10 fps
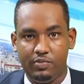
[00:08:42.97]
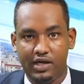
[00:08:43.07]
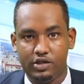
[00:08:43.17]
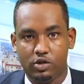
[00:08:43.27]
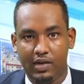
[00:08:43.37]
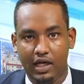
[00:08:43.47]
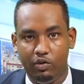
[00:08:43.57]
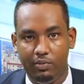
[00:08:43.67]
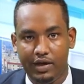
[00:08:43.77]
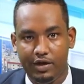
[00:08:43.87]
by Somali
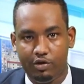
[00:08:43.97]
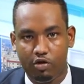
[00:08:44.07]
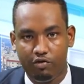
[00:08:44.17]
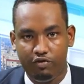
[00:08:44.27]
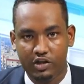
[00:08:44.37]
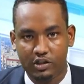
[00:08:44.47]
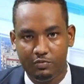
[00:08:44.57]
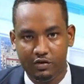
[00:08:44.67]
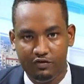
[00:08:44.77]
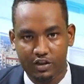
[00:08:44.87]
women in conflict
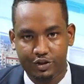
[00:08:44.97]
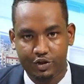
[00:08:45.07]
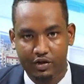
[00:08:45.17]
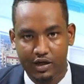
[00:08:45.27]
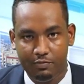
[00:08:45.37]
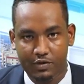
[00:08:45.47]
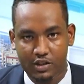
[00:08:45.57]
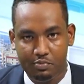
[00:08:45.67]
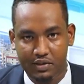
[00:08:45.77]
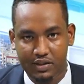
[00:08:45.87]
prevention and
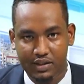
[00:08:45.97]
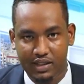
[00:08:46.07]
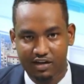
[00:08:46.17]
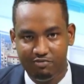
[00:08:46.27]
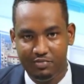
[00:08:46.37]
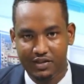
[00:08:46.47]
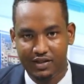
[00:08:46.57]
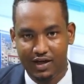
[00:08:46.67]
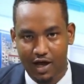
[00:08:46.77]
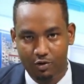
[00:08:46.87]
peace building have
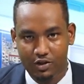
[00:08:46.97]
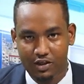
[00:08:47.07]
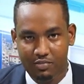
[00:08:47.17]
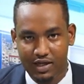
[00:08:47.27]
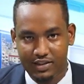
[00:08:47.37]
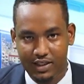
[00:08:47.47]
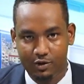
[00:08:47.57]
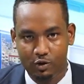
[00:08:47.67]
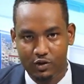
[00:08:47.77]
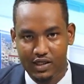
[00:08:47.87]
been lauded by
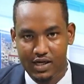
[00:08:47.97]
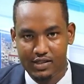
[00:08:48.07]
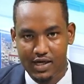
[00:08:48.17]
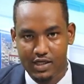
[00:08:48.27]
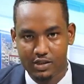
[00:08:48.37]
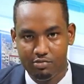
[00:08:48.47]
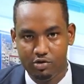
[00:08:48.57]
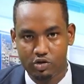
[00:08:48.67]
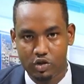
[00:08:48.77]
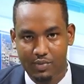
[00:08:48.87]
stakeholders as
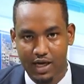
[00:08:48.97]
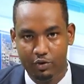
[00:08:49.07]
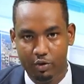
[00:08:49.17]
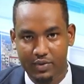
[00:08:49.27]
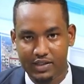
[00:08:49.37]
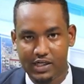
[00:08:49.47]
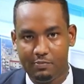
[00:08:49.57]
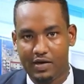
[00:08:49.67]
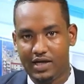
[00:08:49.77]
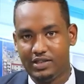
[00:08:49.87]
more Somali women
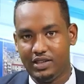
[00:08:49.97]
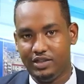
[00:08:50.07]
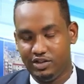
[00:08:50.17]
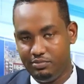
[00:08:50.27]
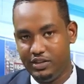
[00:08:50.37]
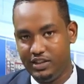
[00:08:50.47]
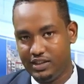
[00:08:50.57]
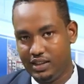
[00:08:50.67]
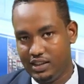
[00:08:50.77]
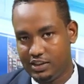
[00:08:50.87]
take part in rebuilding
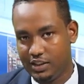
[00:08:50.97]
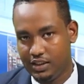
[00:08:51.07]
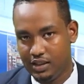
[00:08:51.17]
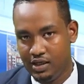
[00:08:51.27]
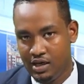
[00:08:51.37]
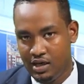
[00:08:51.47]
the nation.